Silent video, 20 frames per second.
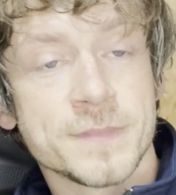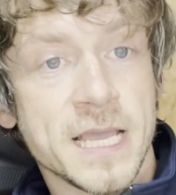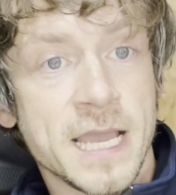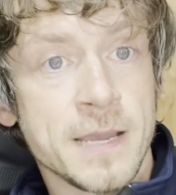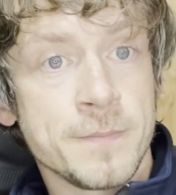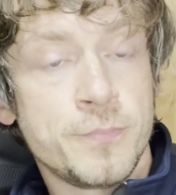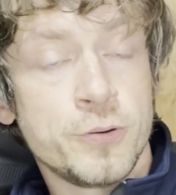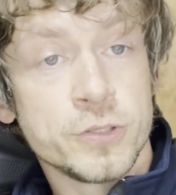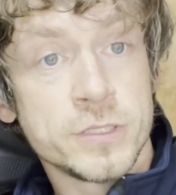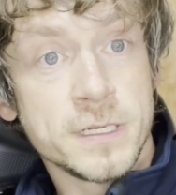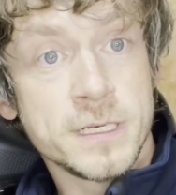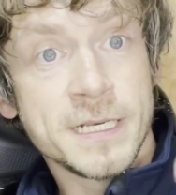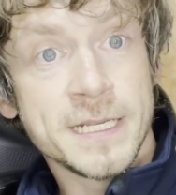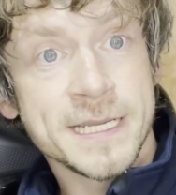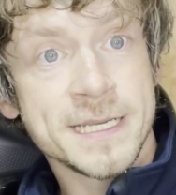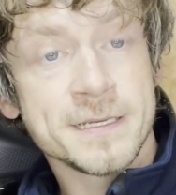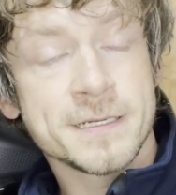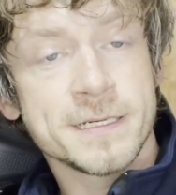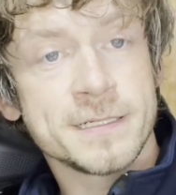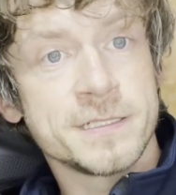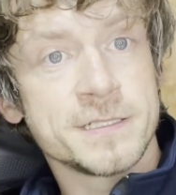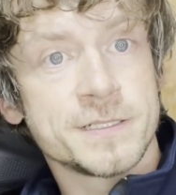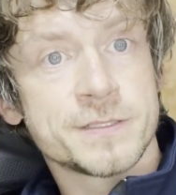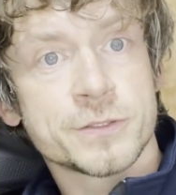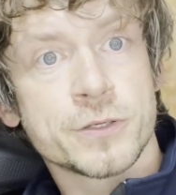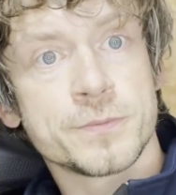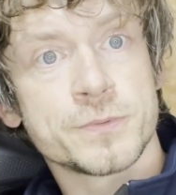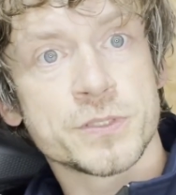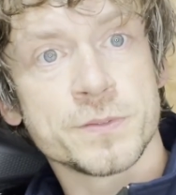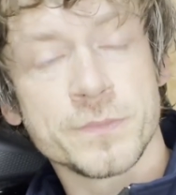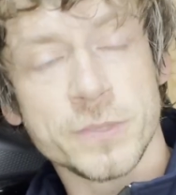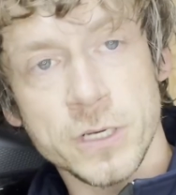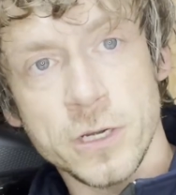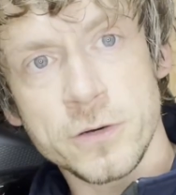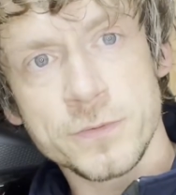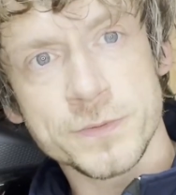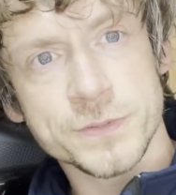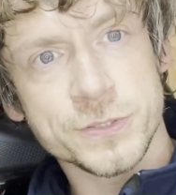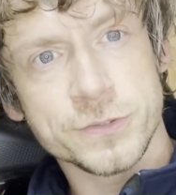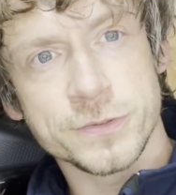I put a link in the description
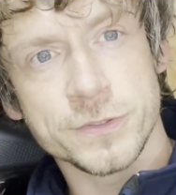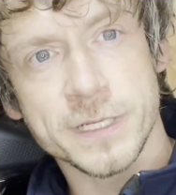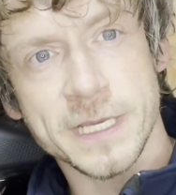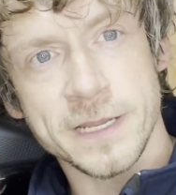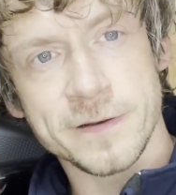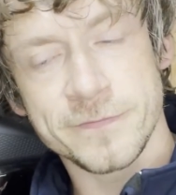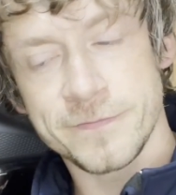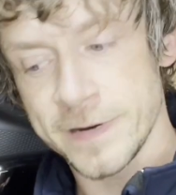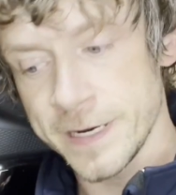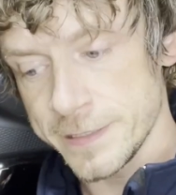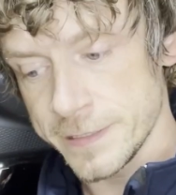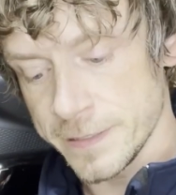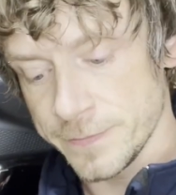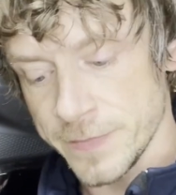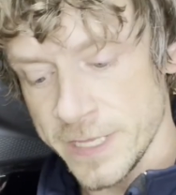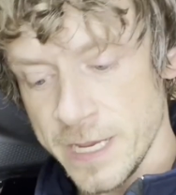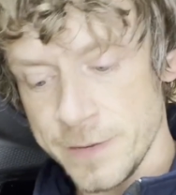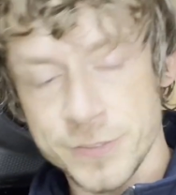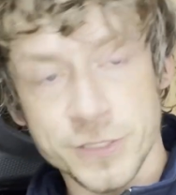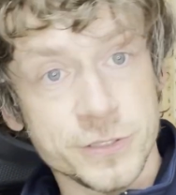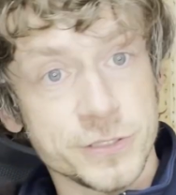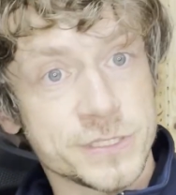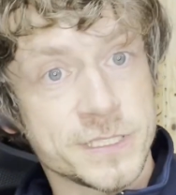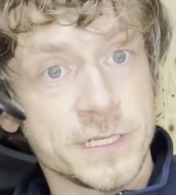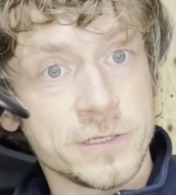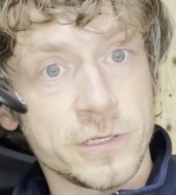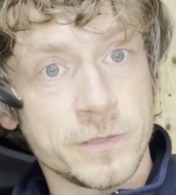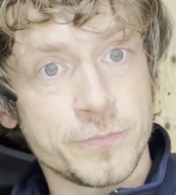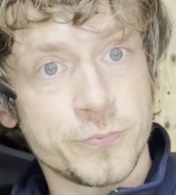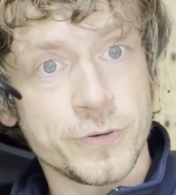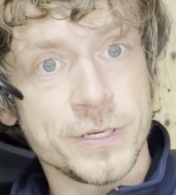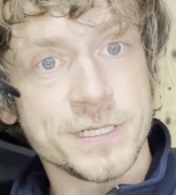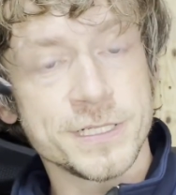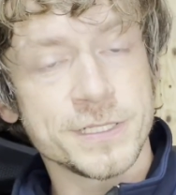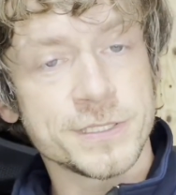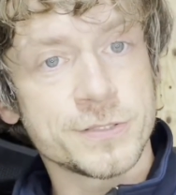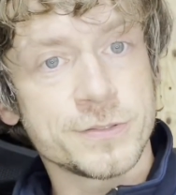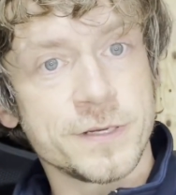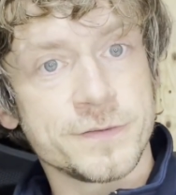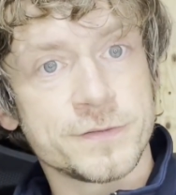below so you can find them there because they're not
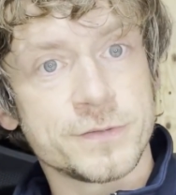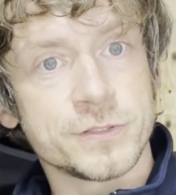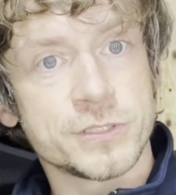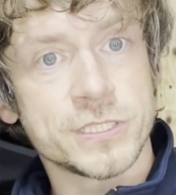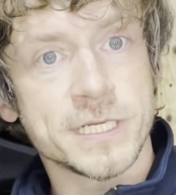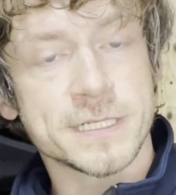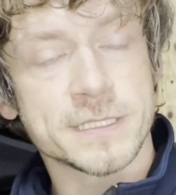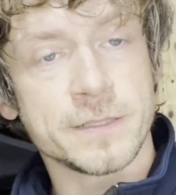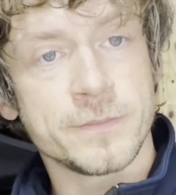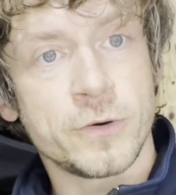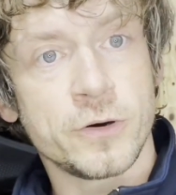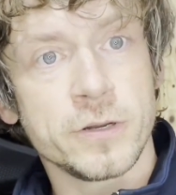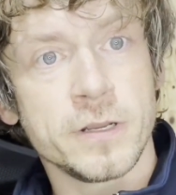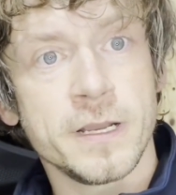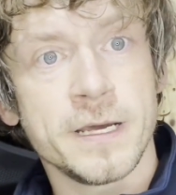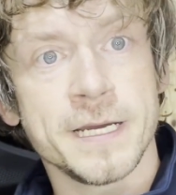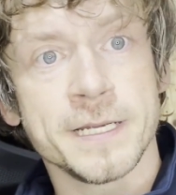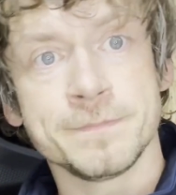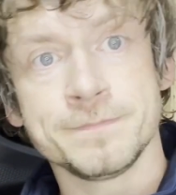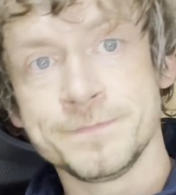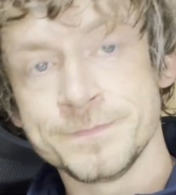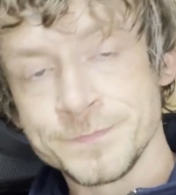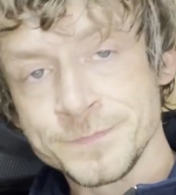printed, so you have to check them online.